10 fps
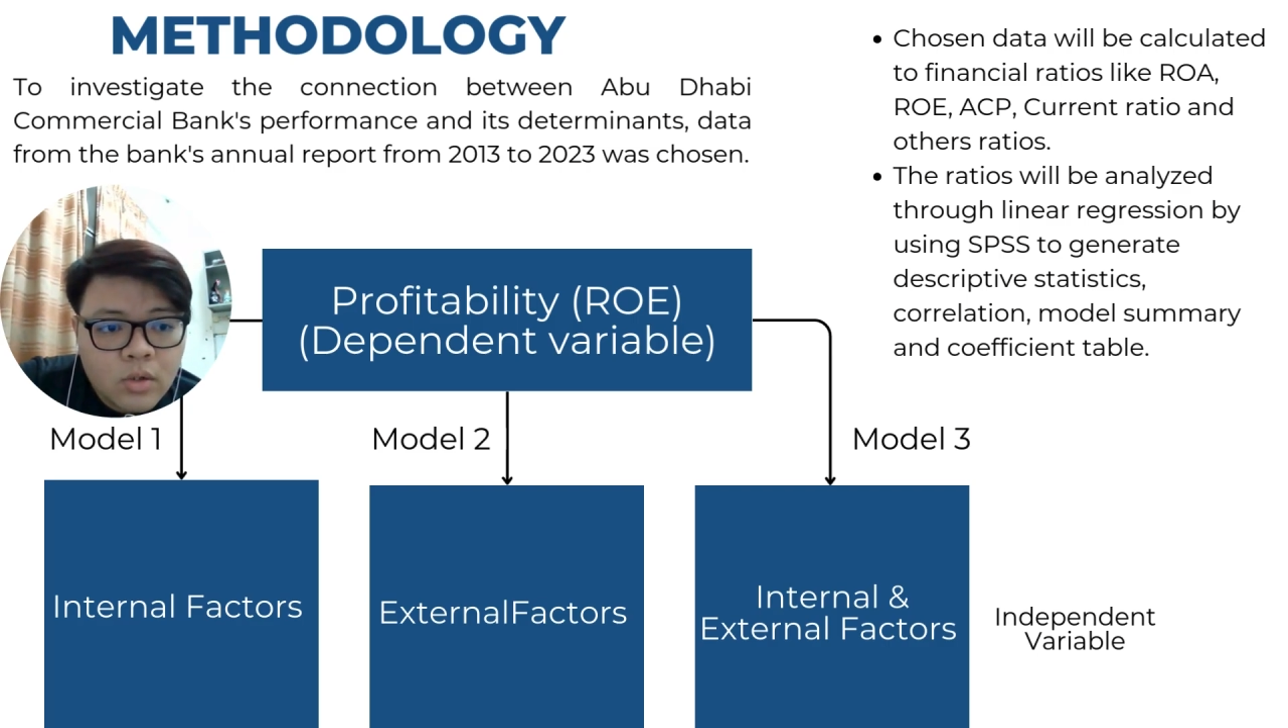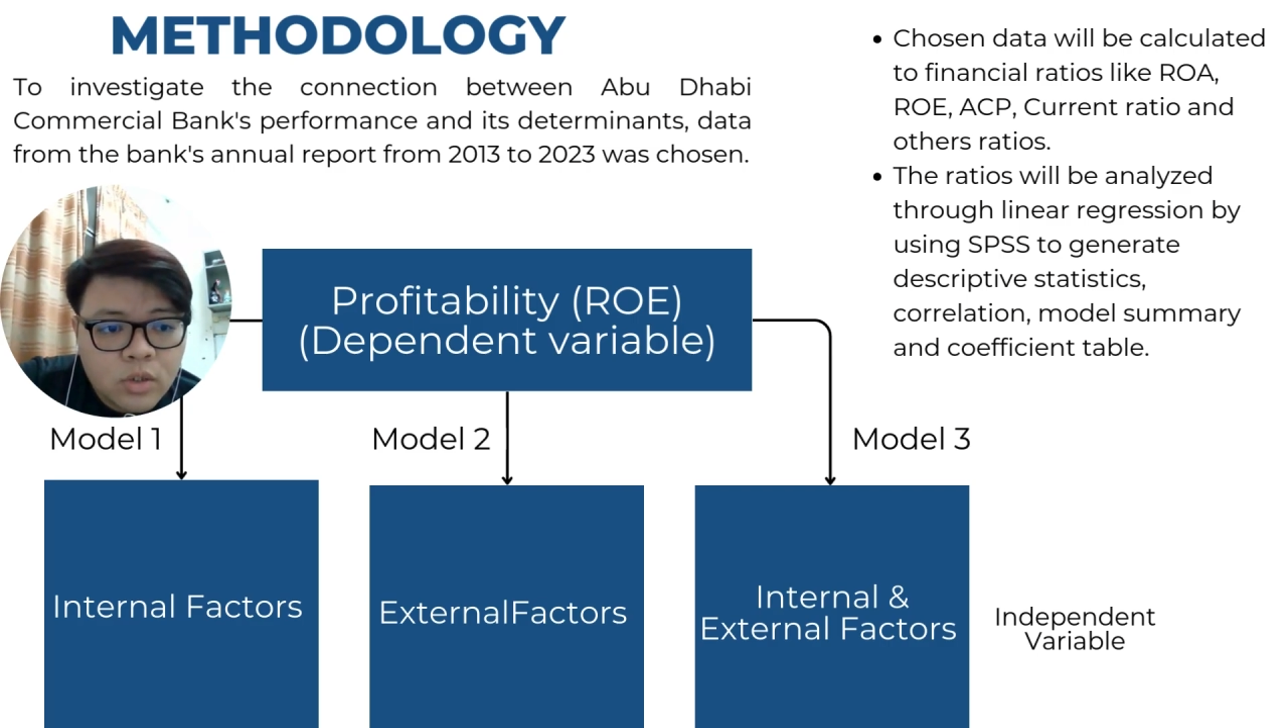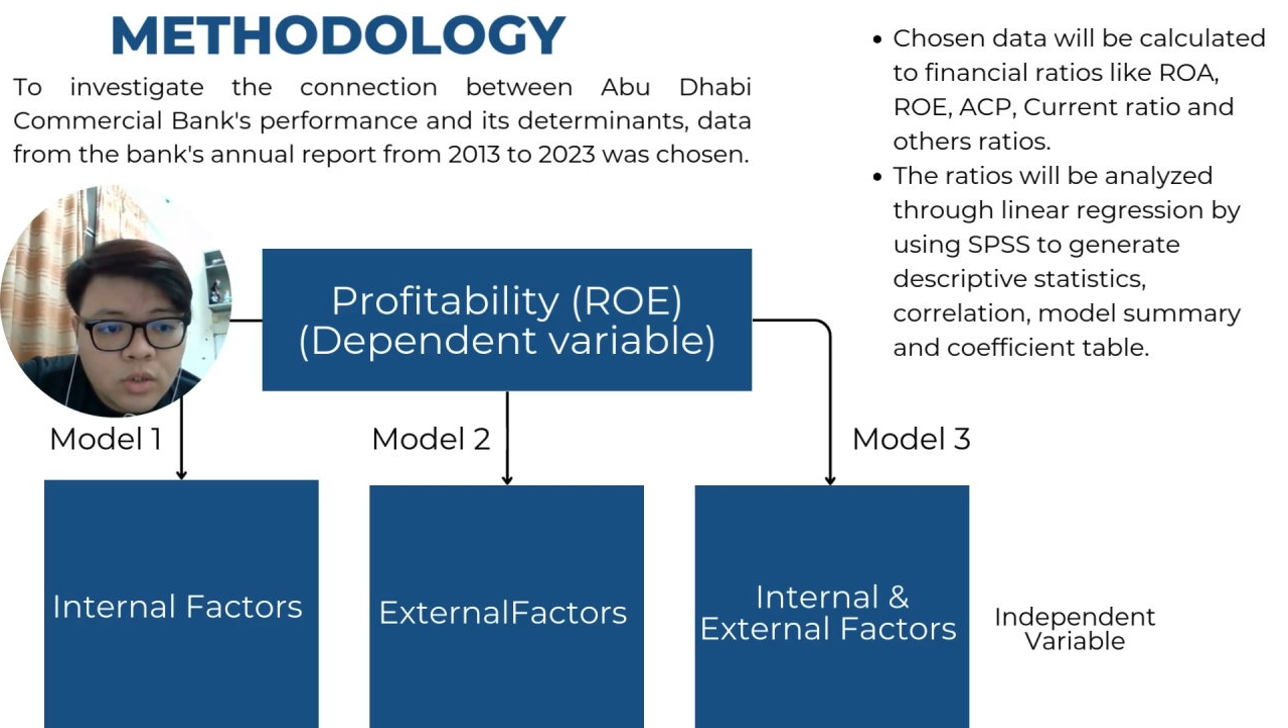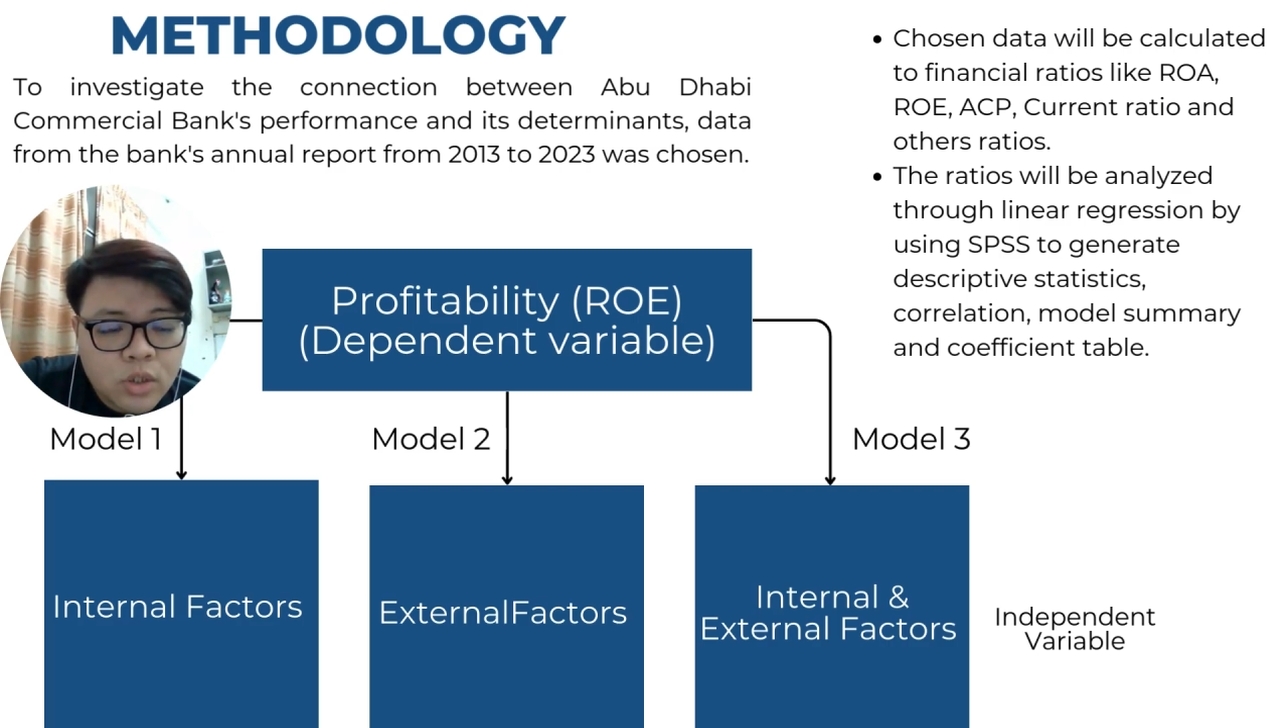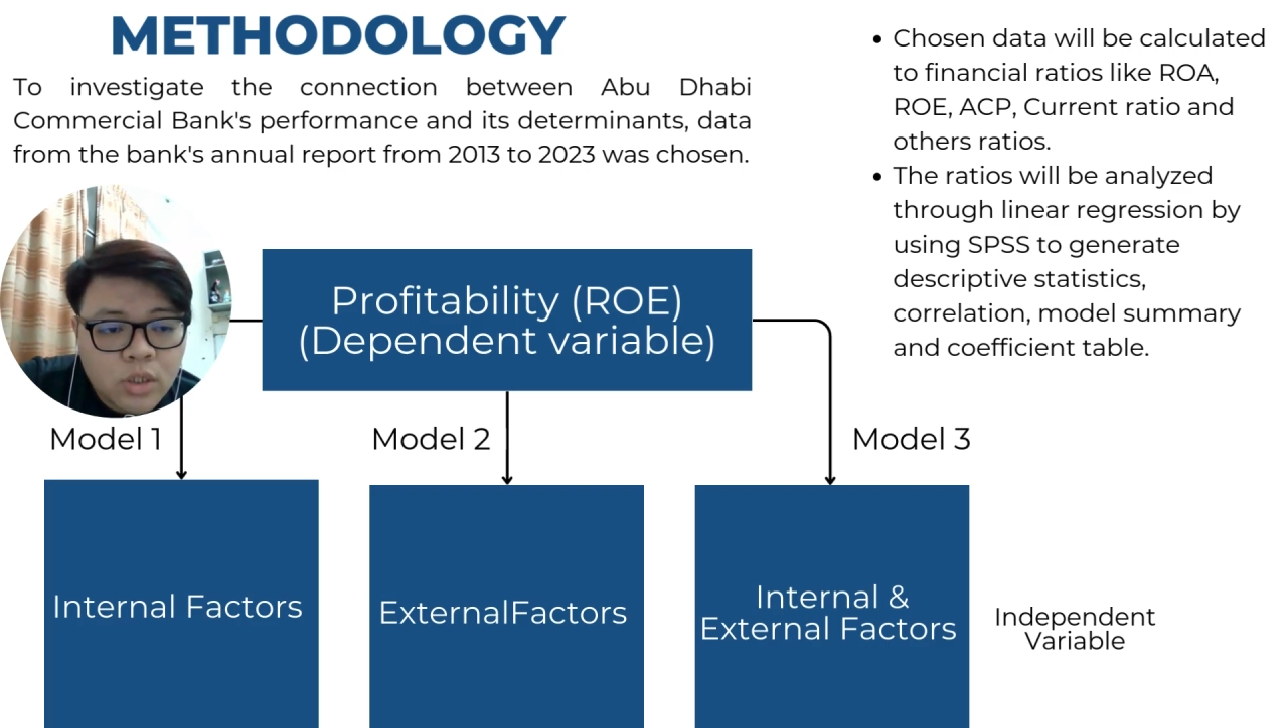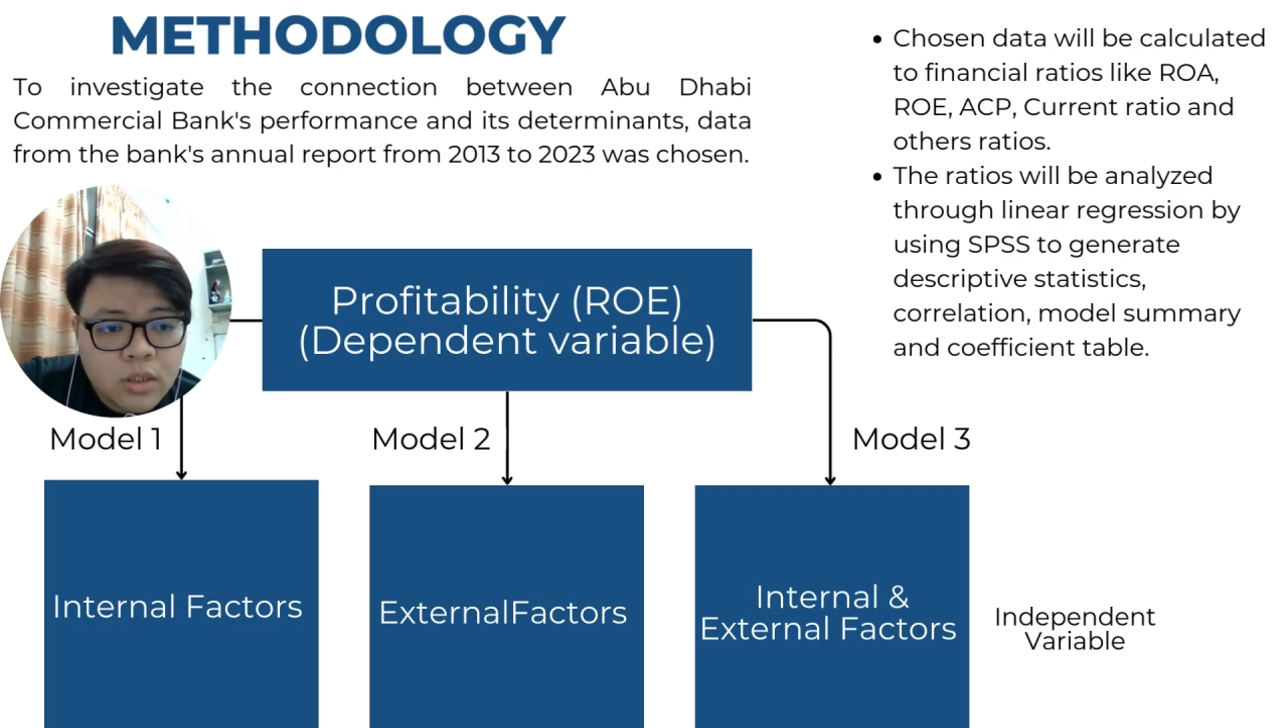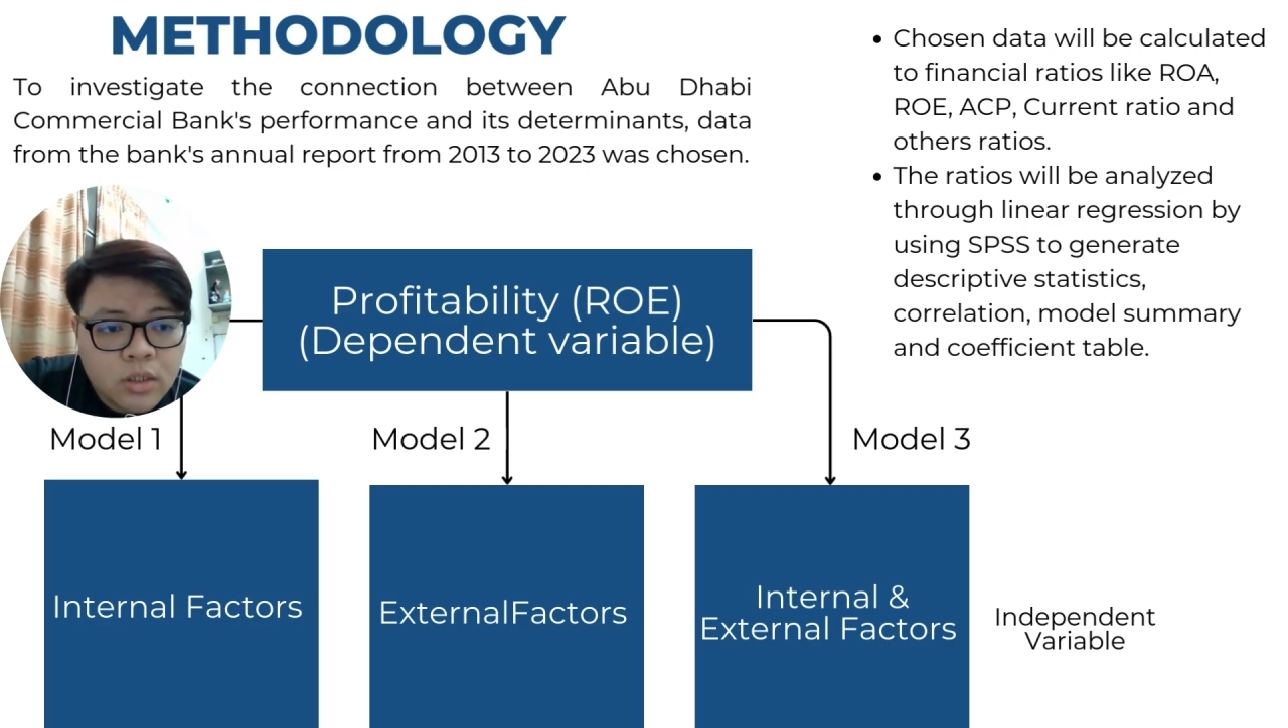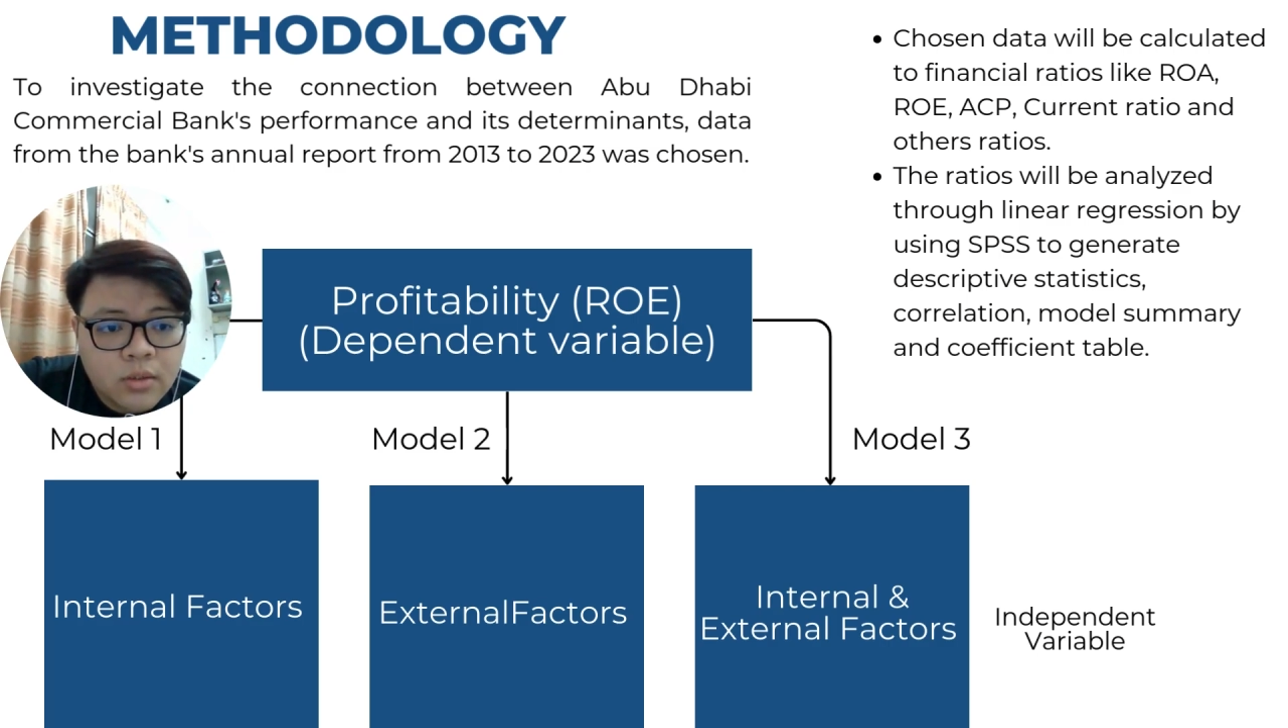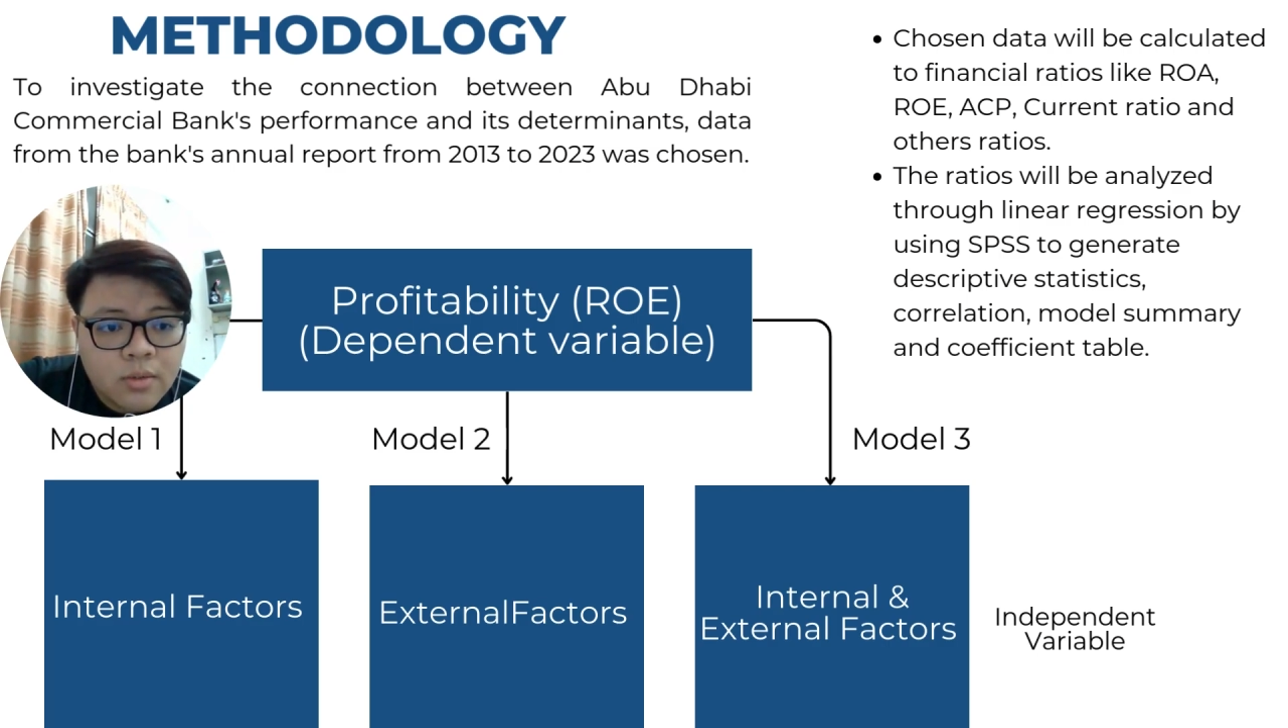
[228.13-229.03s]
regression